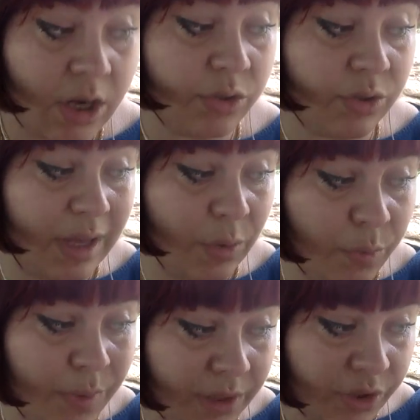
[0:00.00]
So there
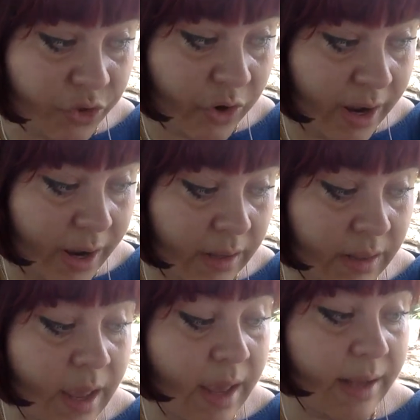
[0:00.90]
will be a trine,
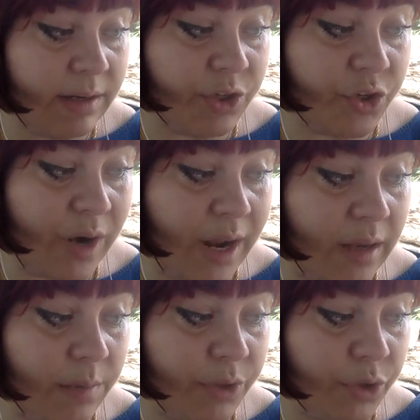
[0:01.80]
and a
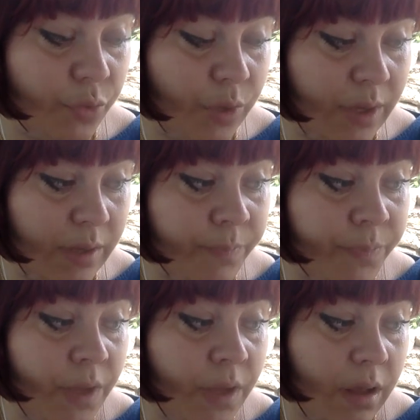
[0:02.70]
trine between
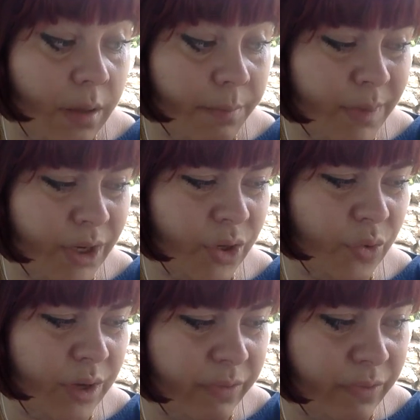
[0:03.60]

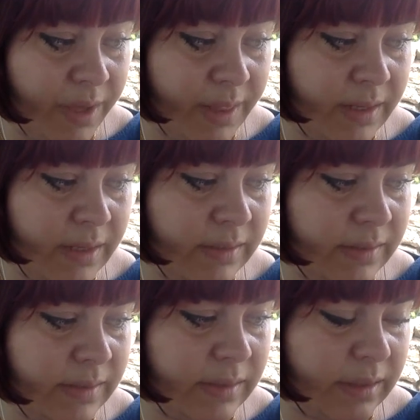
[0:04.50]
Mercury,
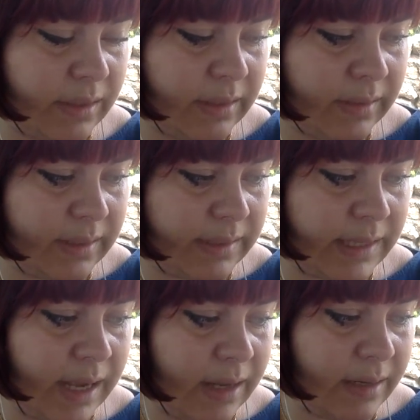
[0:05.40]
Venus, the
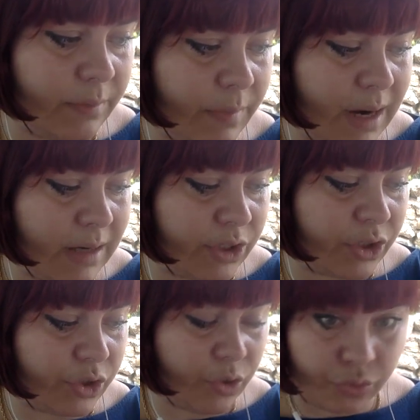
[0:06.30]
Sun, and
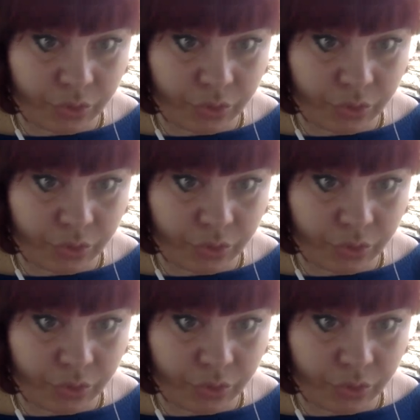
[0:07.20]
Mars.